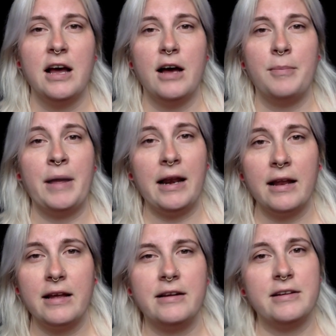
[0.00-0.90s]
appelle
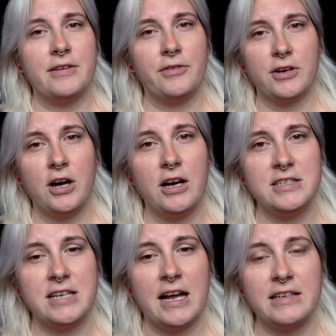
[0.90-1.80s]
in a different
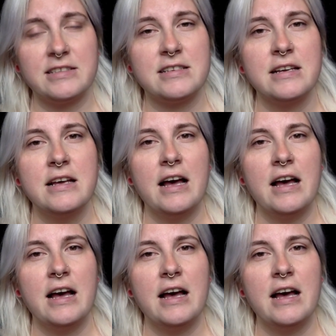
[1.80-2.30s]
context.